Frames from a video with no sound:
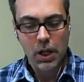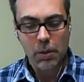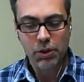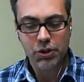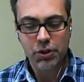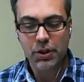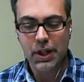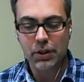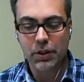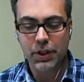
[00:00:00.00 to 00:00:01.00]
Be sure and
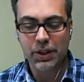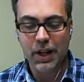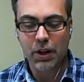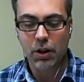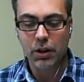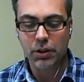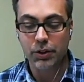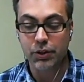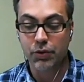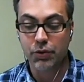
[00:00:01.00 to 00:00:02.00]
download the entire article.
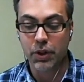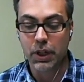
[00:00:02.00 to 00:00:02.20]
It's free.